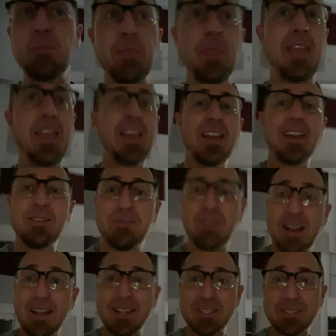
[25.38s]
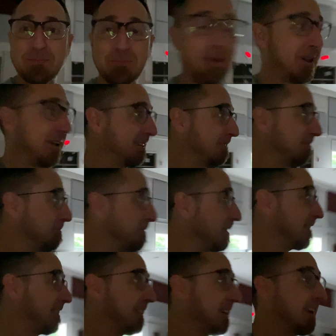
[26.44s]
and finding a spot
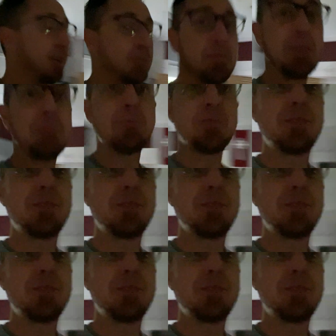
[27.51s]
with people